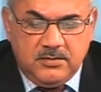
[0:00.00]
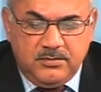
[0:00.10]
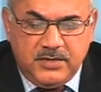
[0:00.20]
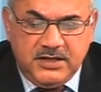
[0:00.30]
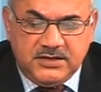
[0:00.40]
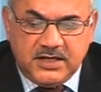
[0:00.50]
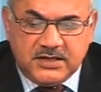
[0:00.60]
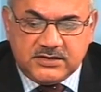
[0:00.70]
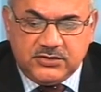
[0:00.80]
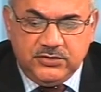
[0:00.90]
Many
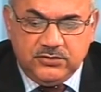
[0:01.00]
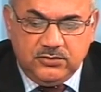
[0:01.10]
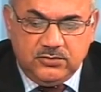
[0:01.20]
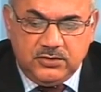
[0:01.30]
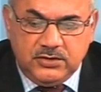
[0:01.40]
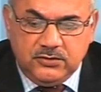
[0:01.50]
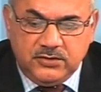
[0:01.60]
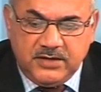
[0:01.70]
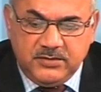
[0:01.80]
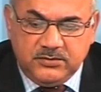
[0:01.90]
thanks to you,
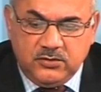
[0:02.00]
Noor Ahmed